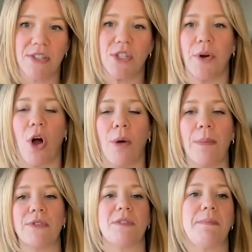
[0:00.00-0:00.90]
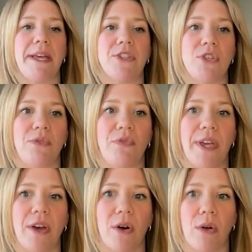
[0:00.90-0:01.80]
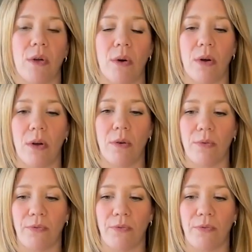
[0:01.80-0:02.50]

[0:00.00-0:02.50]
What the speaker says: So it almost makes you feel,